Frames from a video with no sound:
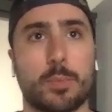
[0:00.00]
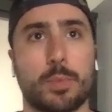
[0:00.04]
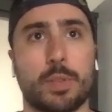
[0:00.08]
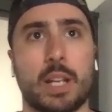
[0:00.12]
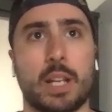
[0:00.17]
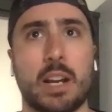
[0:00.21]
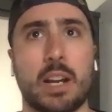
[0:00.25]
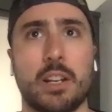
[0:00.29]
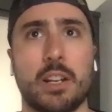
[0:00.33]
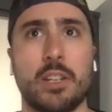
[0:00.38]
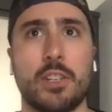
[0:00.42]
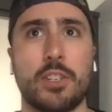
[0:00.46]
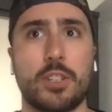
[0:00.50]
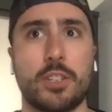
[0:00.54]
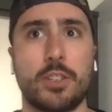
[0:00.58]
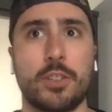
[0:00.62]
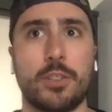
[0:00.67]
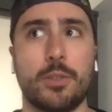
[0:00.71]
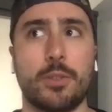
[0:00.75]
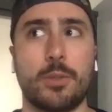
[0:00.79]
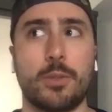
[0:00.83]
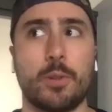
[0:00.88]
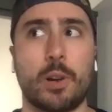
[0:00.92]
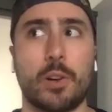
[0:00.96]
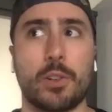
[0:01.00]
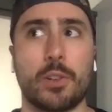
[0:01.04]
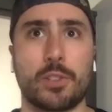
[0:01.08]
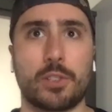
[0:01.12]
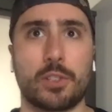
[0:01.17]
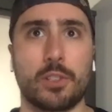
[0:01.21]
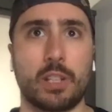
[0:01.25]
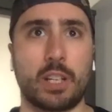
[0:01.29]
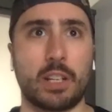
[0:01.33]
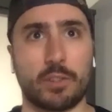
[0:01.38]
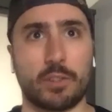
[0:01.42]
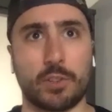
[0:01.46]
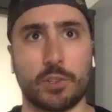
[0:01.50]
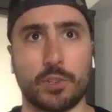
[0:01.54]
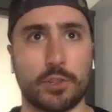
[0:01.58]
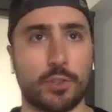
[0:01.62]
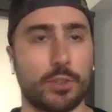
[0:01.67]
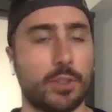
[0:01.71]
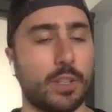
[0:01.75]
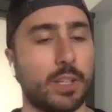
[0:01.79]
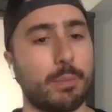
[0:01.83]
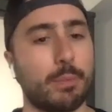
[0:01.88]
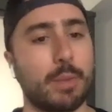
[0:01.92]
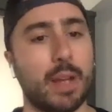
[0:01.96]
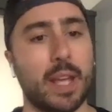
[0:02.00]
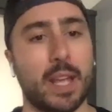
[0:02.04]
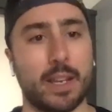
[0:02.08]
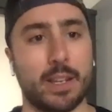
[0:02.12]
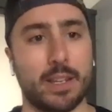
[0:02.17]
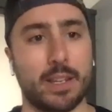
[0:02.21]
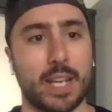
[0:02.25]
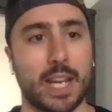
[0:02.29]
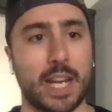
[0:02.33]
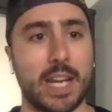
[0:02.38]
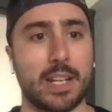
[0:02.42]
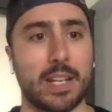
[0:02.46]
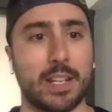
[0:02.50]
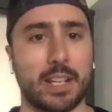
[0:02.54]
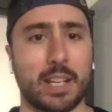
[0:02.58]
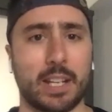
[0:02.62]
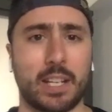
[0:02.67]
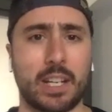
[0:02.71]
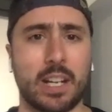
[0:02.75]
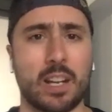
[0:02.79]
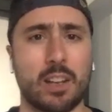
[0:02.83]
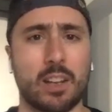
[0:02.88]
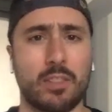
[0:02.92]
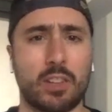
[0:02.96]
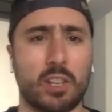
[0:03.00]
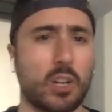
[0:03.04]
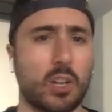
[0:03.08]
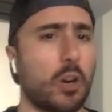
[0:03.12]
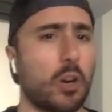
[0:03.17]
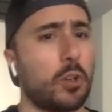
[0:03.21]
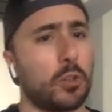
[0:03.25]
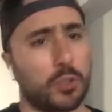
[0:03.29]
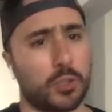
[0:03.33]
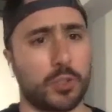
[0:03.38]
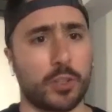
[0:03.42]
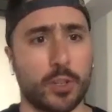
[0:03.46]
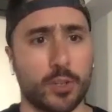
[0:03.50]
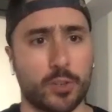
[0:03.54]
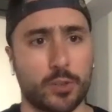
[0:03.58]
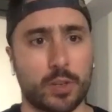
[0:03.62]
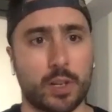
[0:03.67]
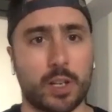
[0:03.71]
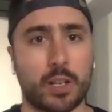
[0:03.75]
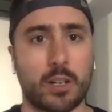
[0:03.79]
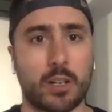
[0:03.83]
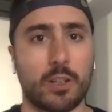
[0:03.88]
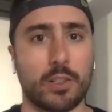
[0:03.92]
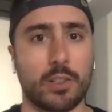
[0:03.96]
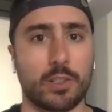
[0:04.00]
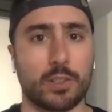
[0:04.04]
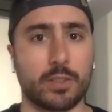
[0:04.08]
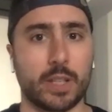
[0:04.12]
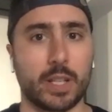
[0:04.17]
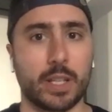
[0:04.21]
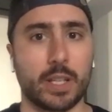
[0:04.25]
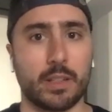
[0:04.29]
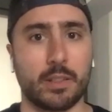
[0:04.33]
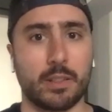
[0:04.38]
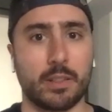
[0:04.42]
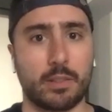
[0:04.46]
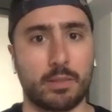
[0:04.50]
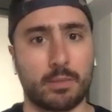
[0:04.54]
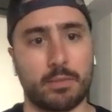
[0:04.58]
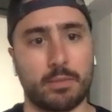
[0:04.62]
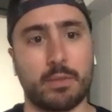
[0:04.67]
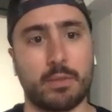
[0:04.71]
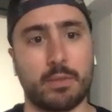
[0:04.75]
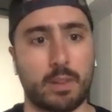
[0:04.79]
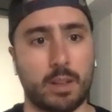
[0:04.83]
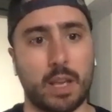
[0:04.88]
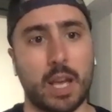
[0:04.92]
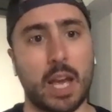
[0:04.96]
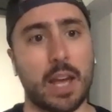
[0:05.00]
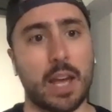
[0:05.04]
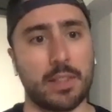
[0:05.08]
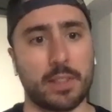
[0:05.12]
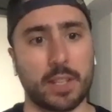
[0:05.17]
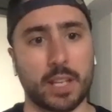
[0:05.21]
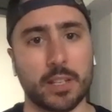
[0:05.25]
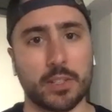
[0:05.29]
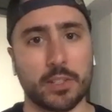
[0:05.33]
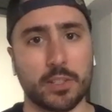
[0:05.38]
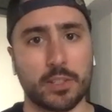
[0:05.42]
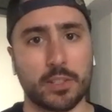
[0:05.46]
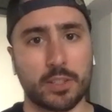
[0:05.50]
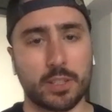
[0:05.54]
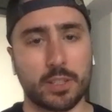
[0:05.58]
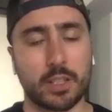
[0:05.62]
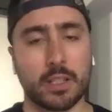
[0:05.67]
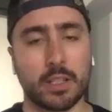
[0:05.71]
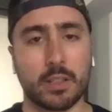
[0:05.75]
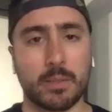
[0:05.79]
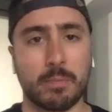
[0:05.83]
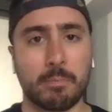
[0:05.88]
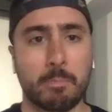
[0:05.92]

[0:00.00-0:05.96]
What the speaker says: But how did you also virtually maintain kind of the culture you're trying to cultivate at the agency?